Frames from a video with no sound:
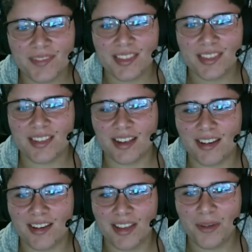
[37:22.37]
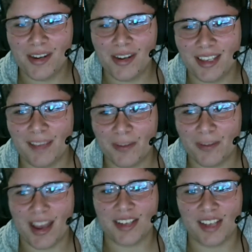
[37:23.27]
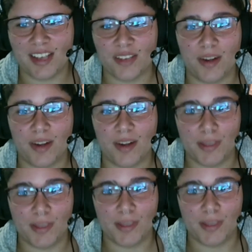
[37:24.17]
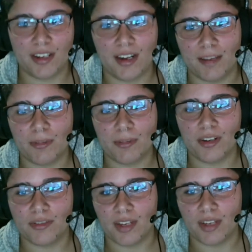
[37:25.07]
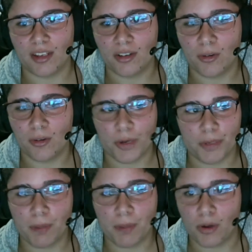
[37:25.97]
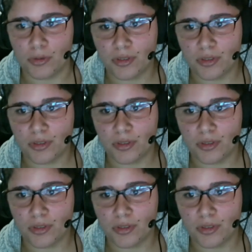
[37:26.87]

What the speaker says: So you want to keep your hashtags relevant to your clip or your video or your post.